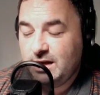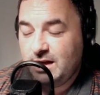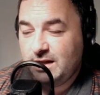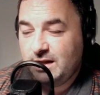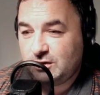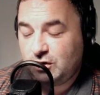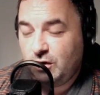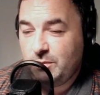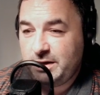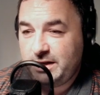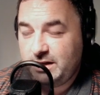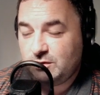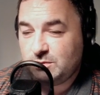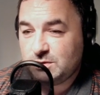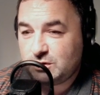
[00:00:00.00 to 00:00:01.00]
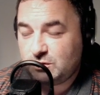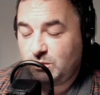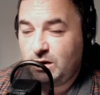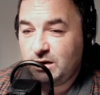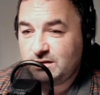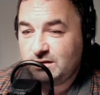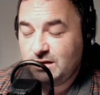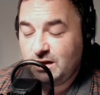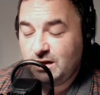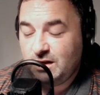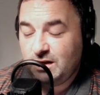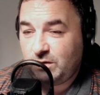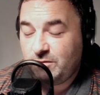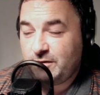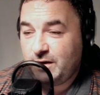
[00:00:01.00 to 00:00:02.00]
that's coming into a squad
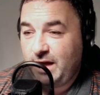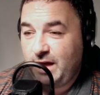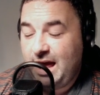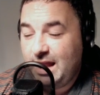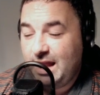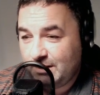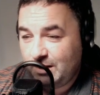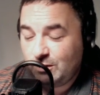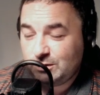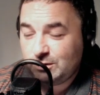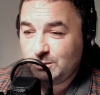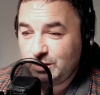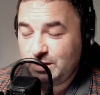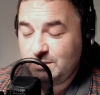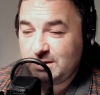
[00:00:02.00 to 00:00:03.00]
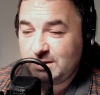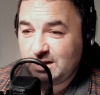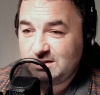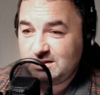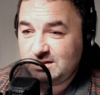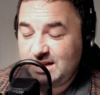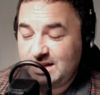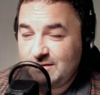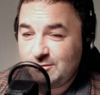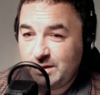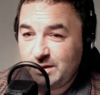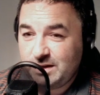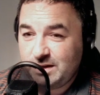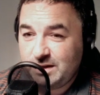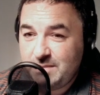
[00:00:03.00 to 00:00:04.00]
looking for a hell of a load of money because he's left
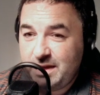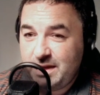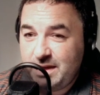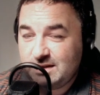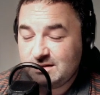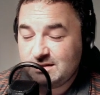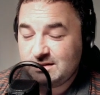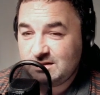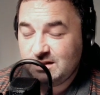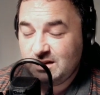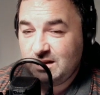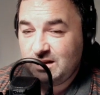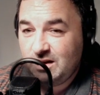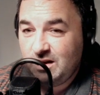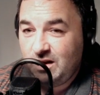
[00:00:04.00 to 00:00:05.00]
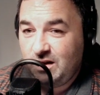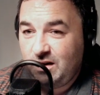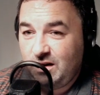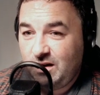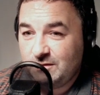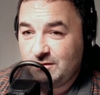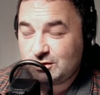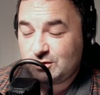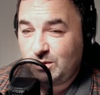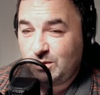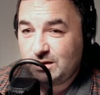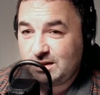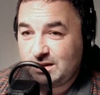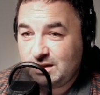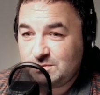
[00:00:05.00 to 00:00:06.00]
with the makings of a
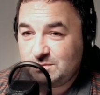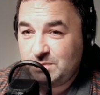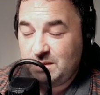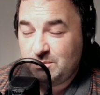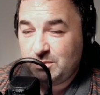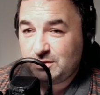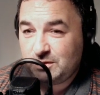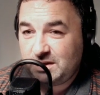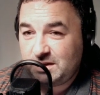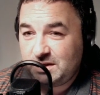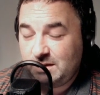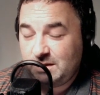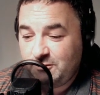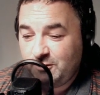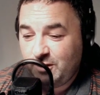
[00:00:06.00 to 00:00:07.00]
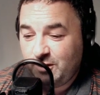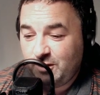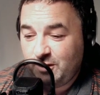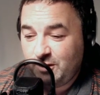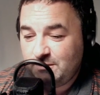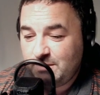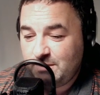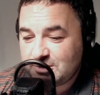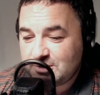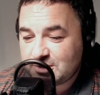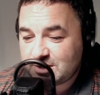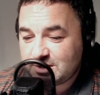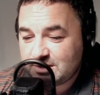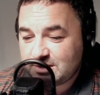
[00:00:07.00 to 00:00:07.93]
squad that's being put together by 5 different managers.